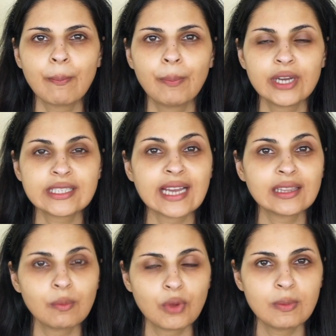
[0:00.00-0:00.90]
but at
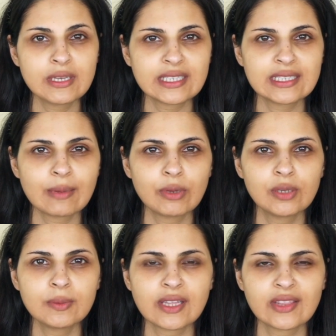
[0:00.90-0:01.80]
the moment in
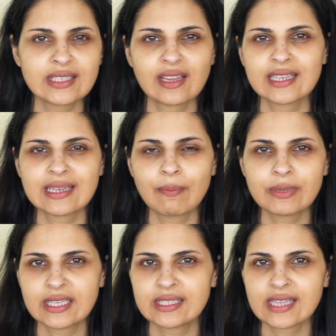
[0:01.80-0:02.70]
Debenhams there's like a
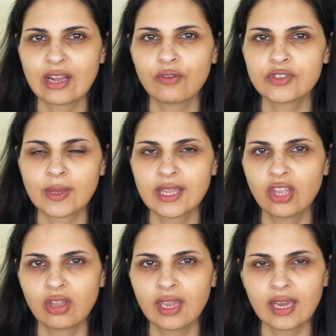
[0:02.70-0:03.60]
10% sale off, so I think
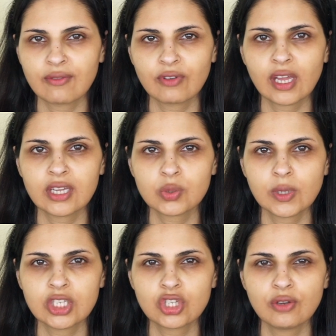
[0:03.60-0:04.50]
you can get it for like
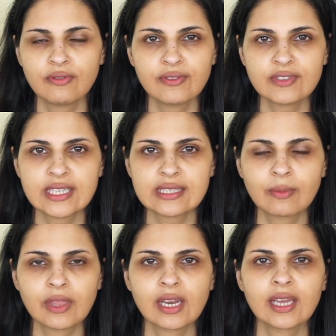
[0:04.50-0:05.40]
£22.50,
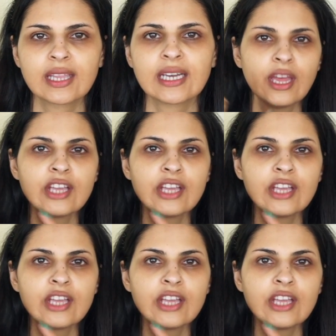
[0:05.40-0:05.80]
something like that.